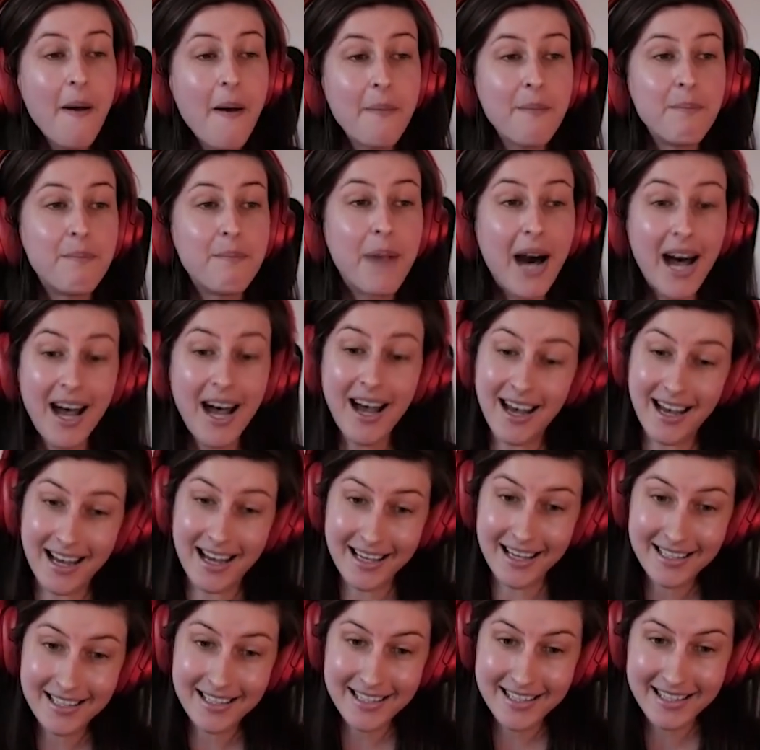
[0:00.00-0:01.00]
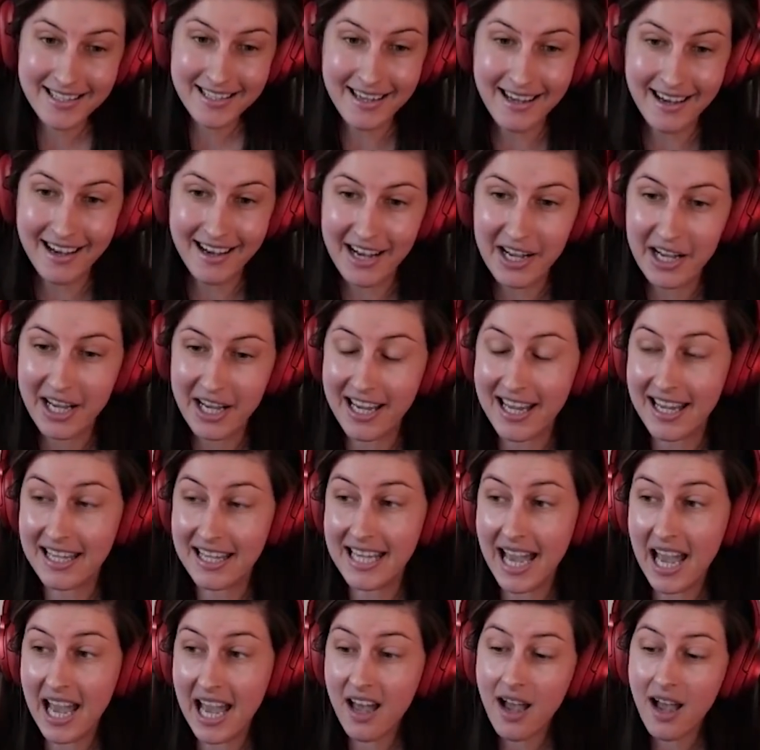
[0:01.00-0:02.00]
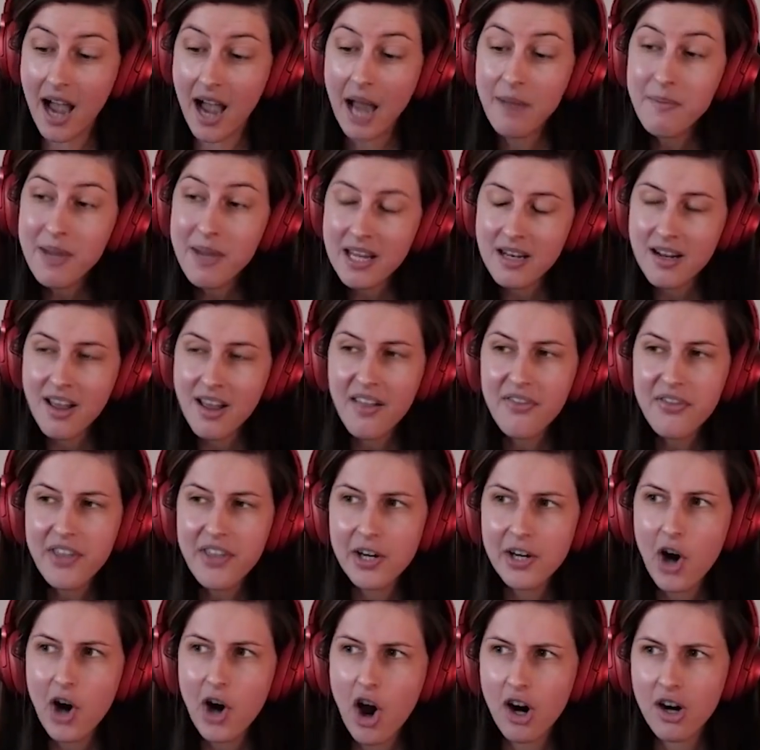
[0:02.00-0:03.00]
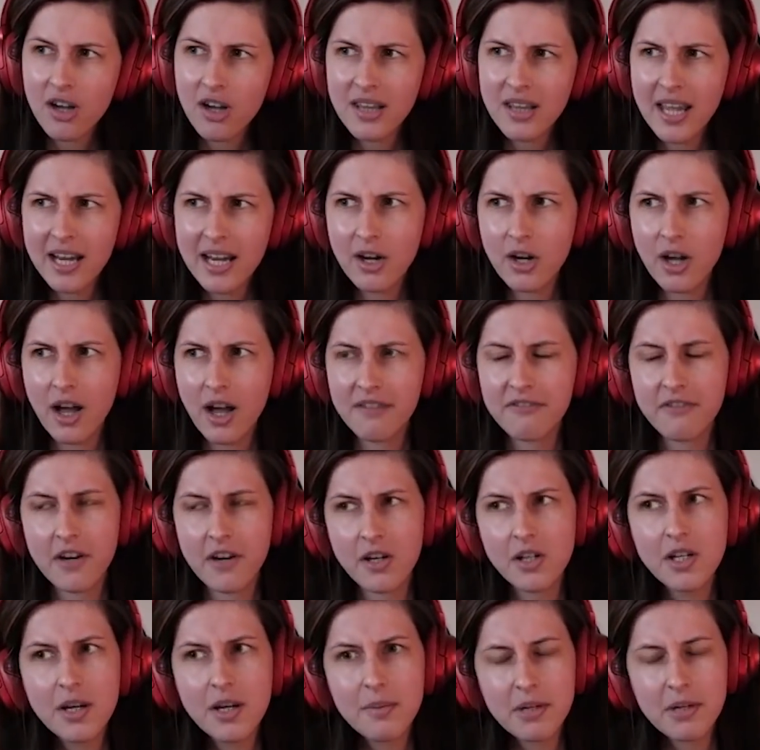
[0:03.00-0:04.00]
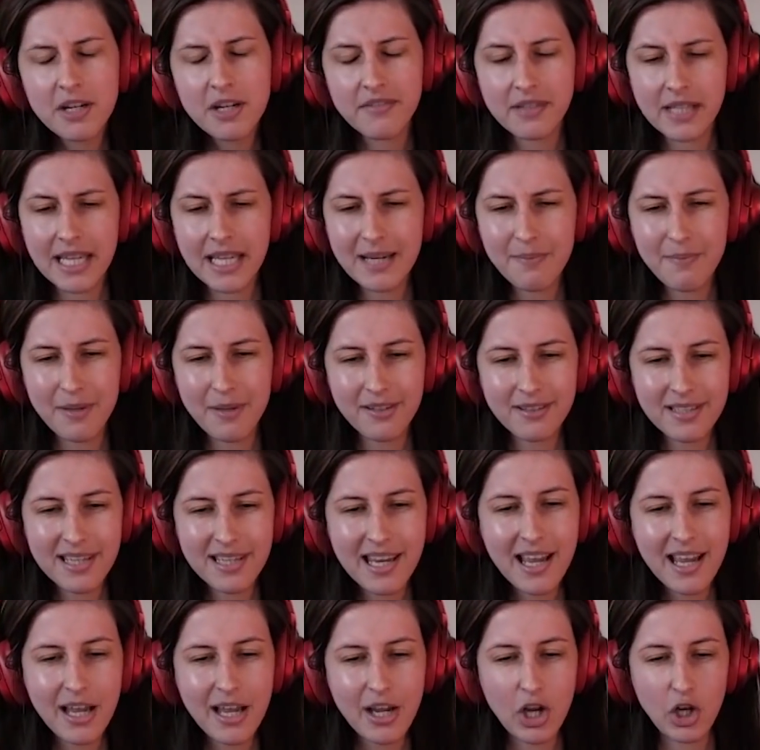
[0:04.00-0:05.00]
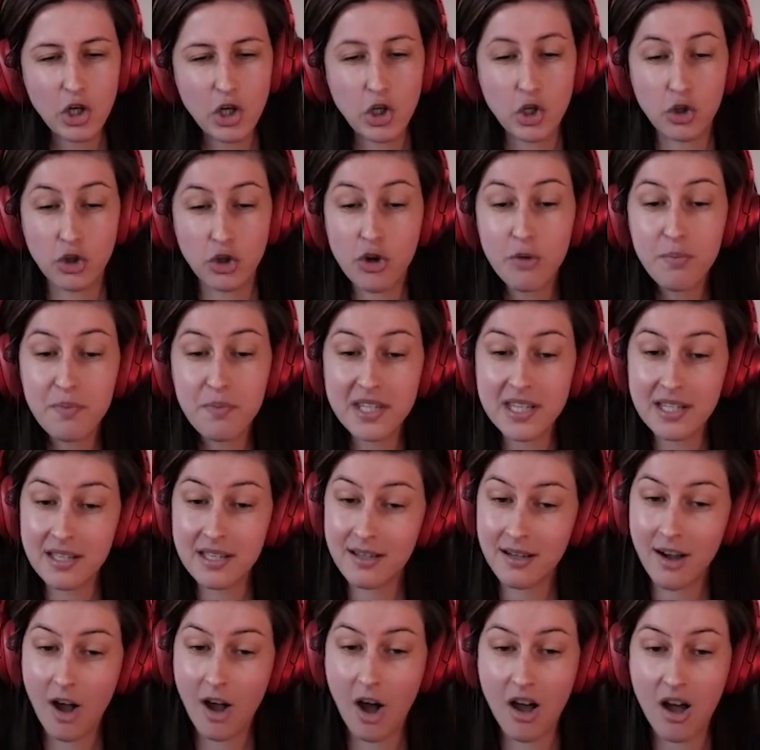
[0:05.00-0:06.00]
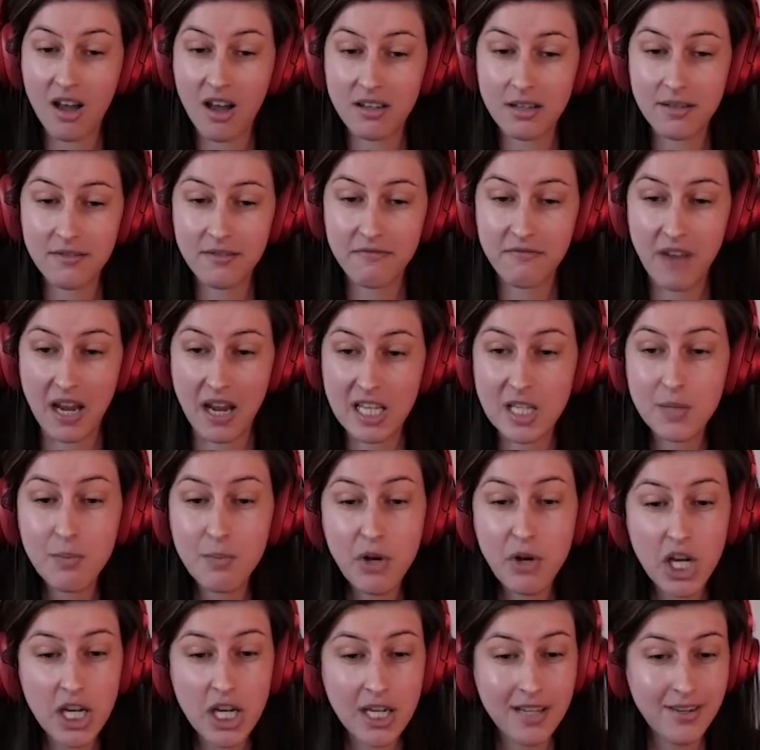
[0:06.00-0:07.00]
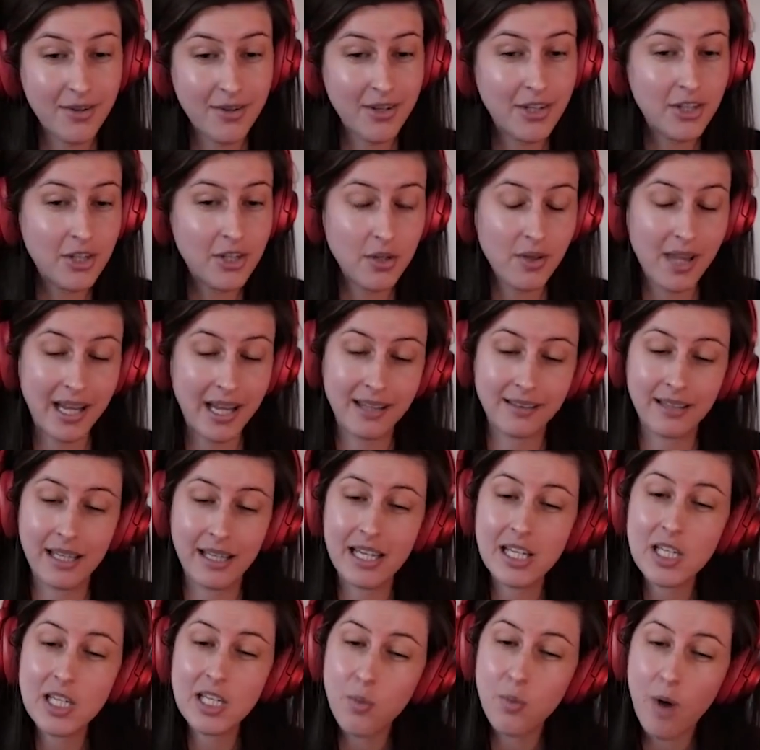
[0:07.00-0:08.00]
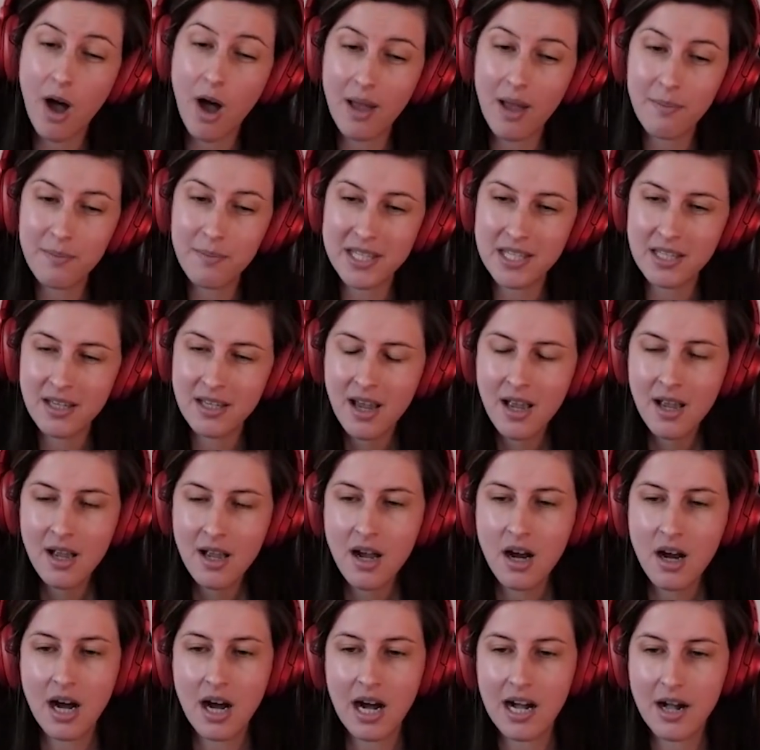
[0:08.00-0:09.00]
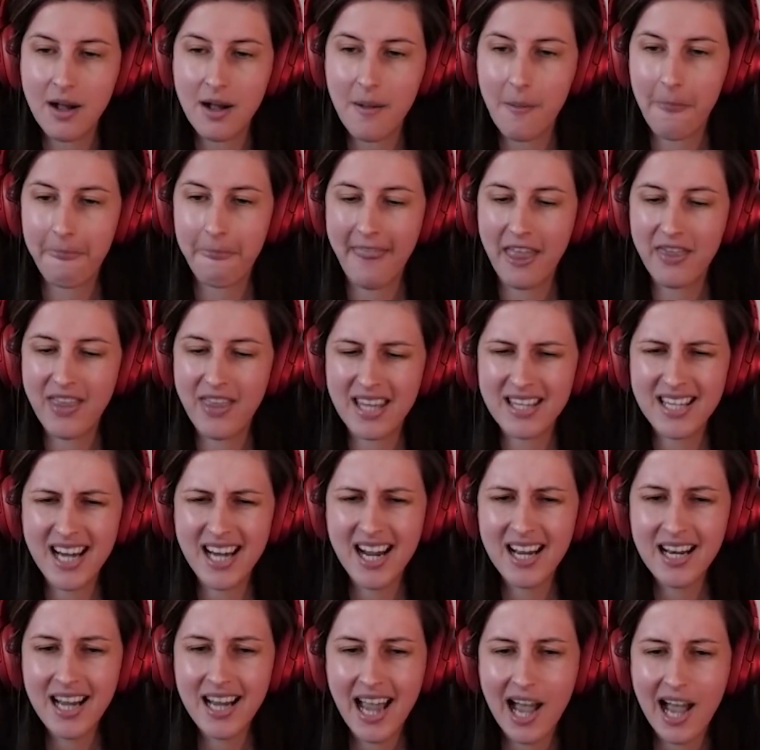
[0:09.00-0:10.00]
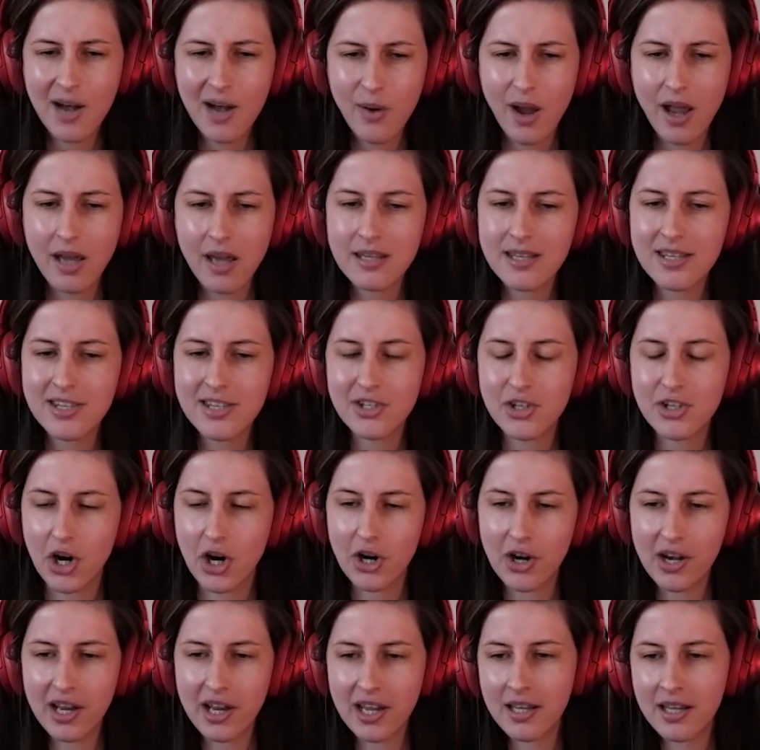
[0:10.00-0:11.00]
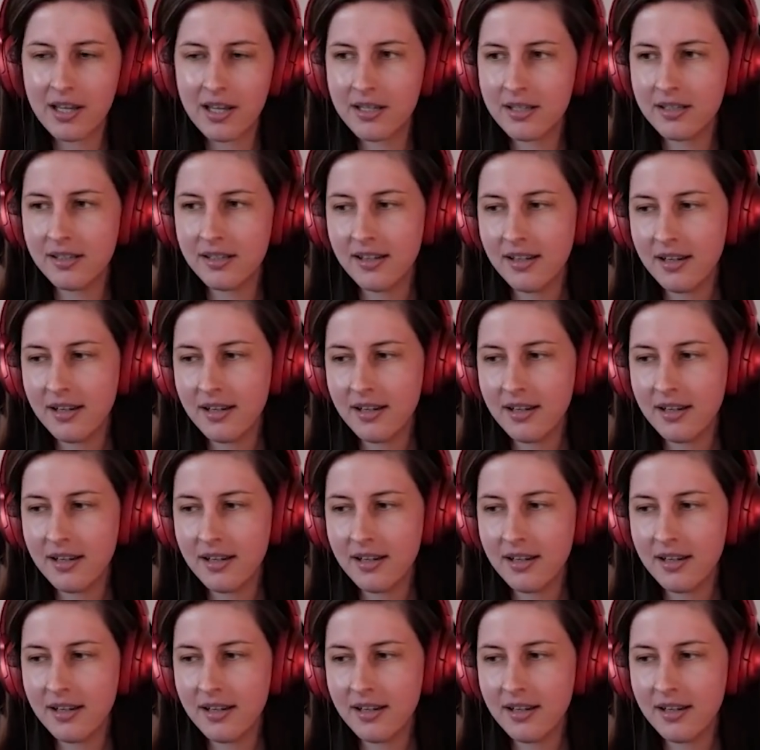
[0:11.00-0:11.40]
But uh, yeah, I mean, there are like a fair number of link building groups on Facebook. You can do like link swaps, um, and that's kind of how I started.